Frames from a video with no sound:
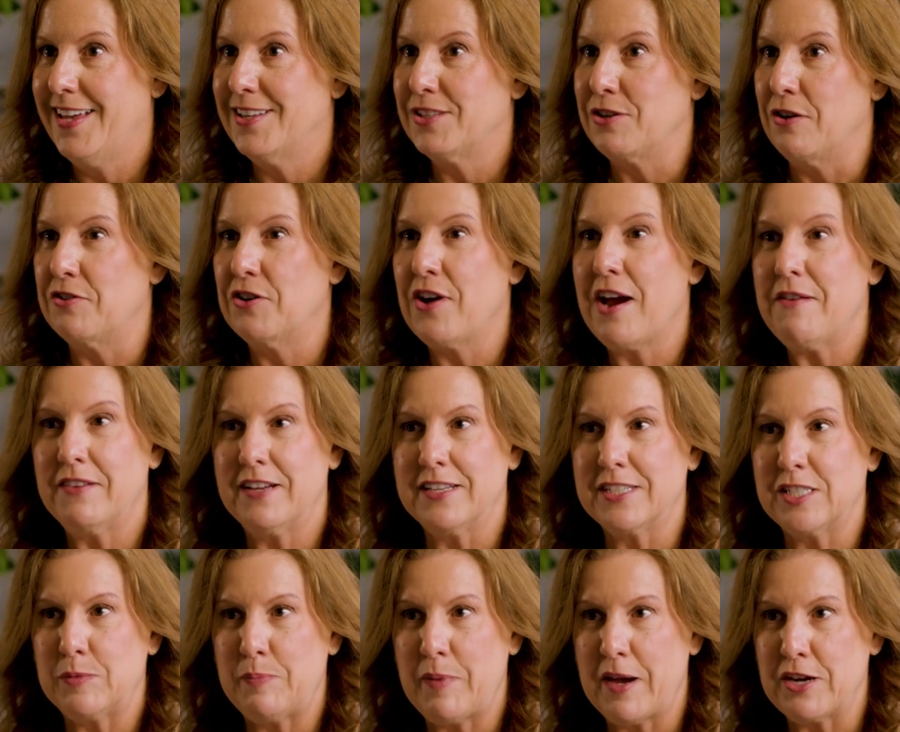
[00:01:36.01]
So if you're having a
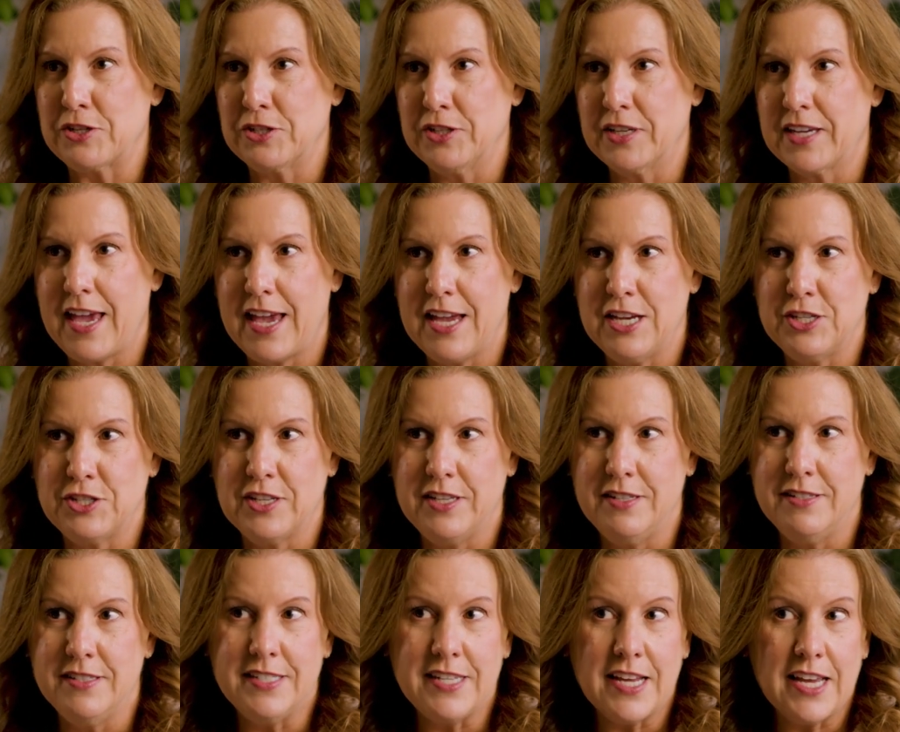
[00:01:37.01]
special
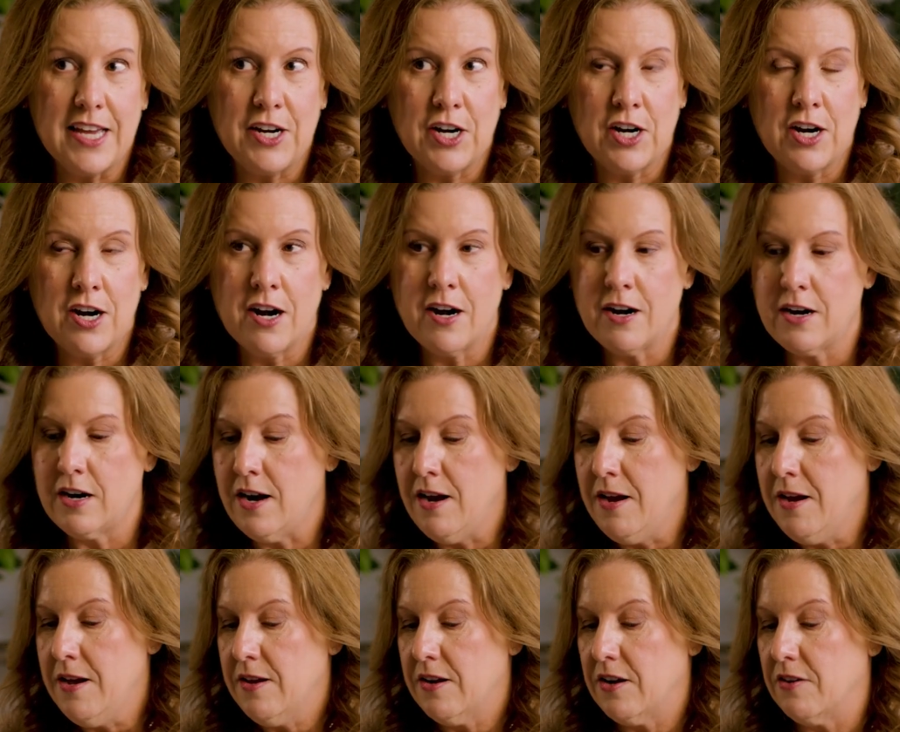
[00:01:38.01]
occasion dinner,
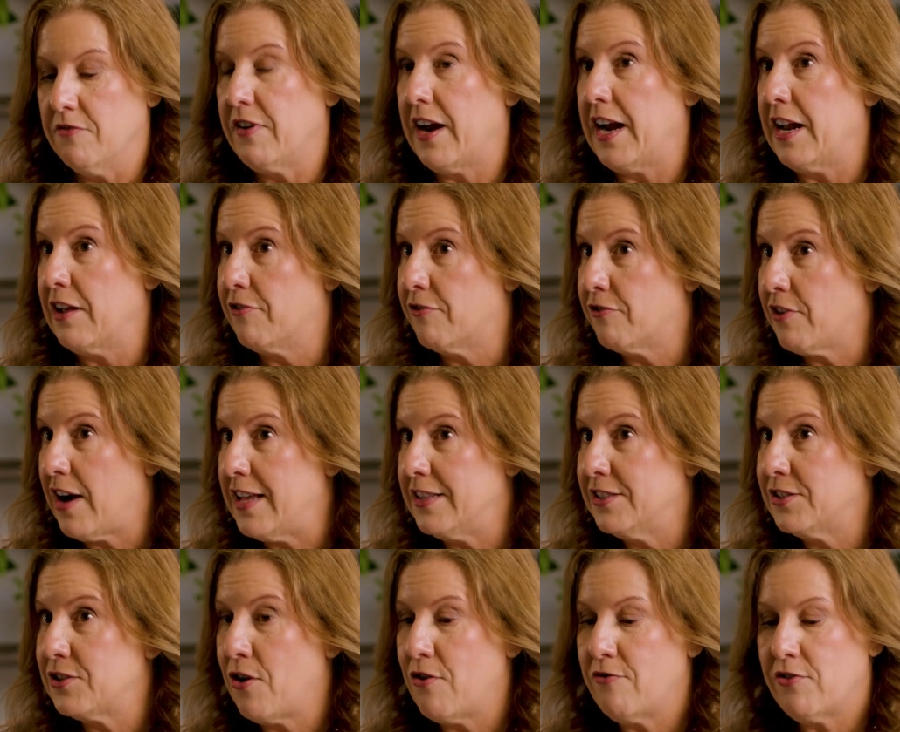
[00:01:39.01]
you're inviting
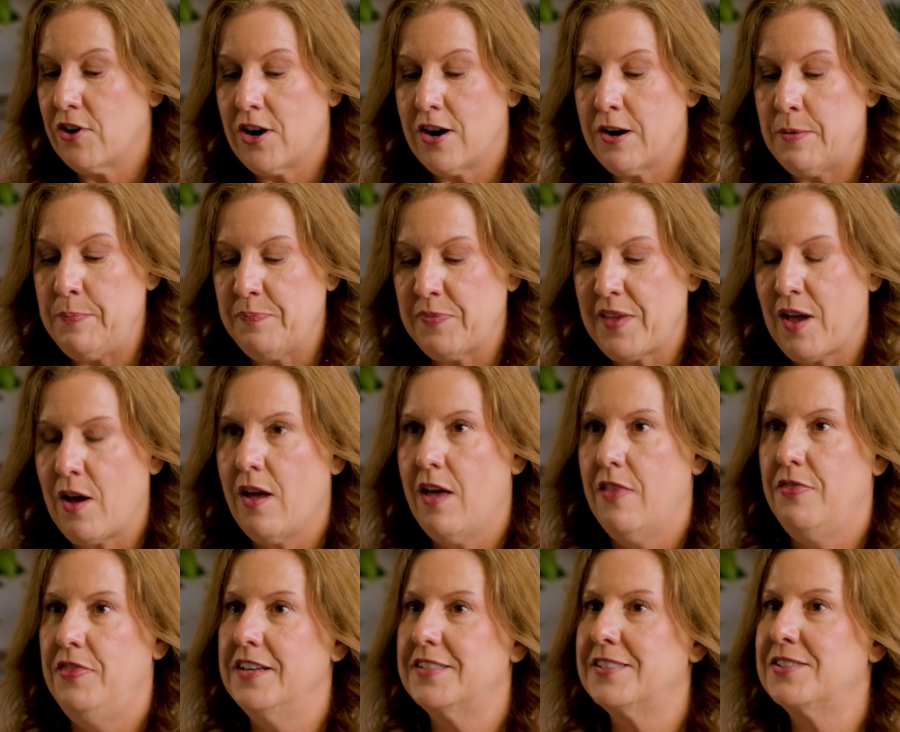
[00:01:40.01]
friends over,
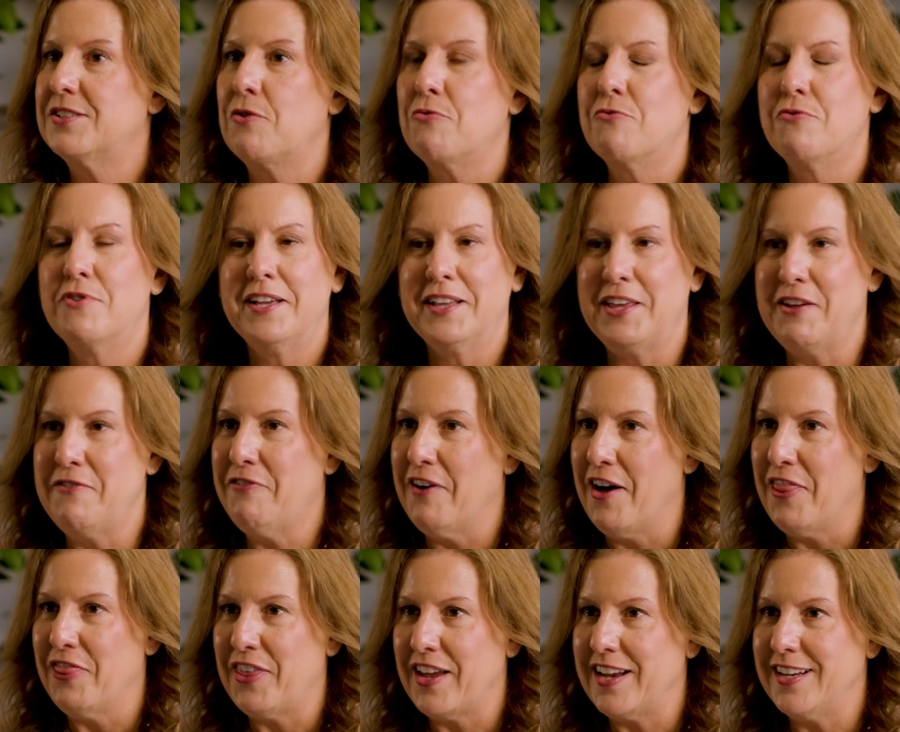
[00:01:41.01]
this is a really
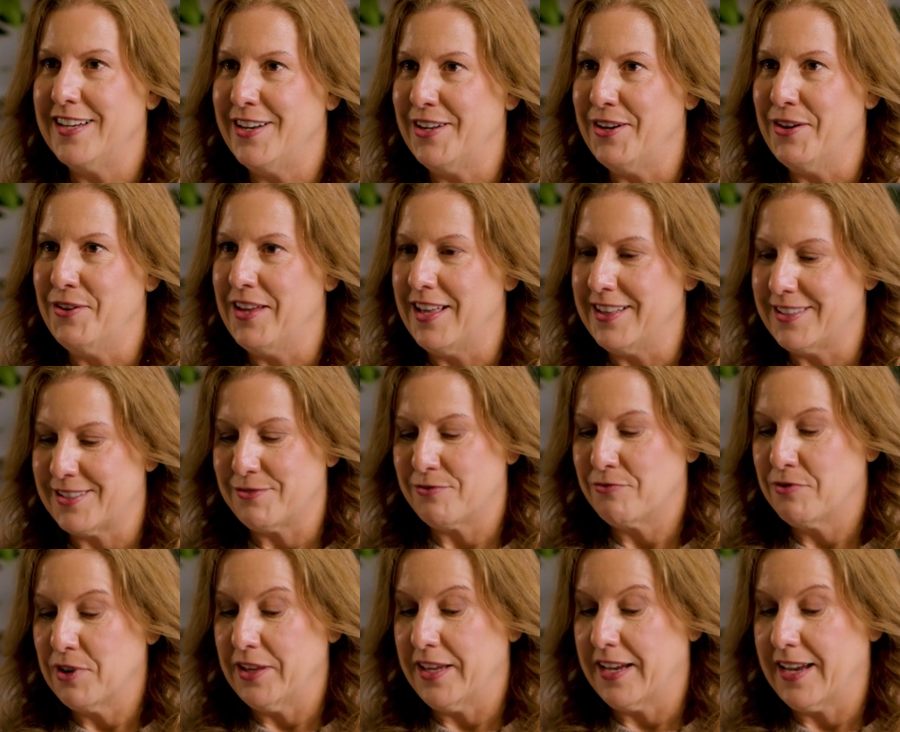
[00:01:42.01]
fun thing to do that's
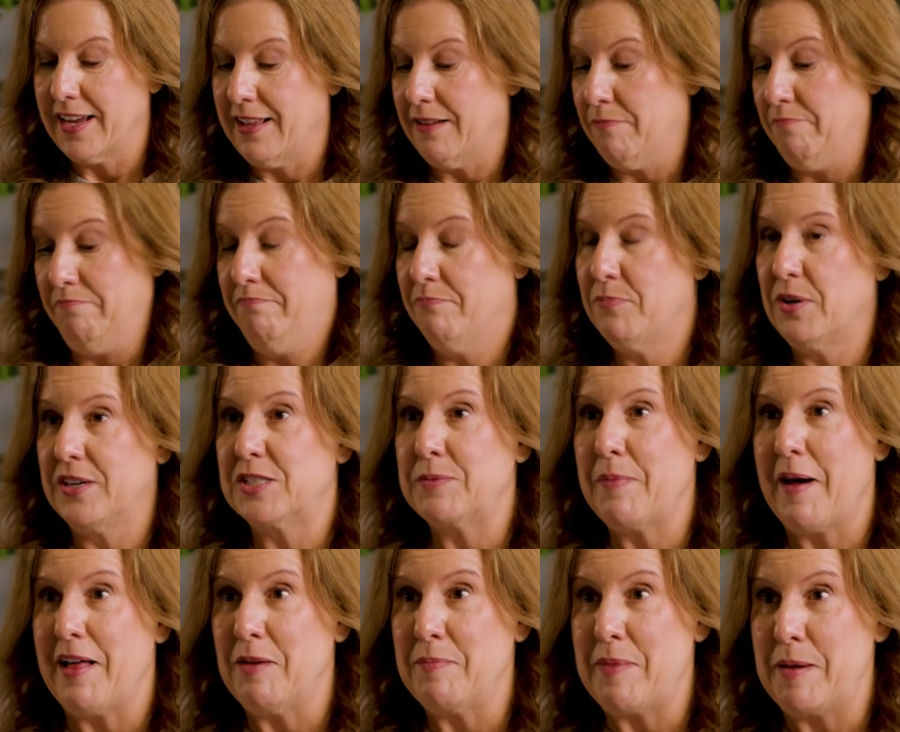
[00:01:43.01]
really gonna put a
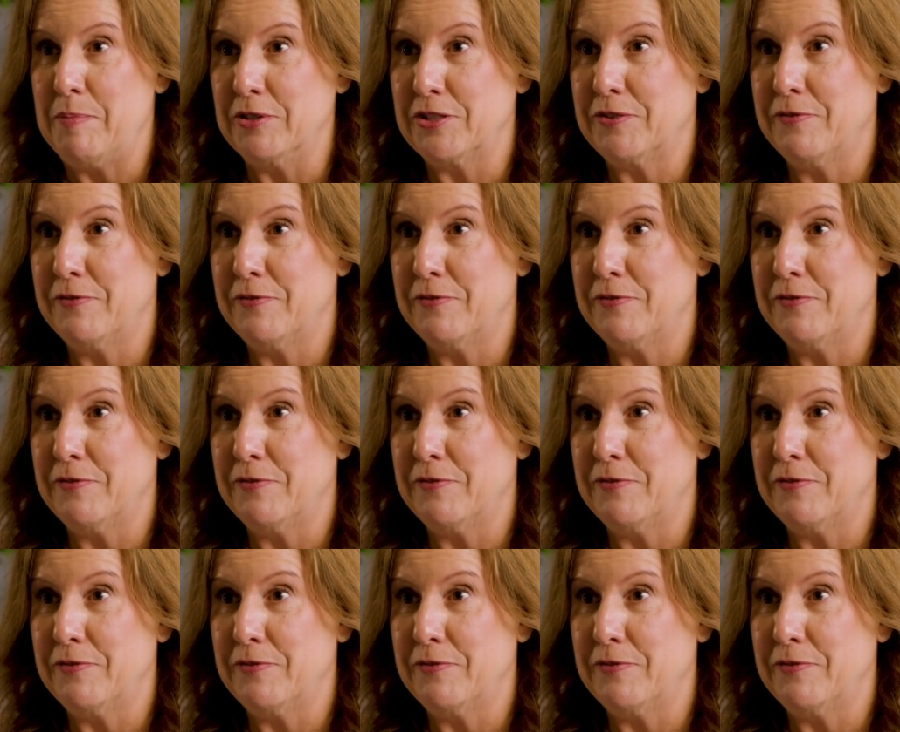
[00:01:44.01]
smile on people's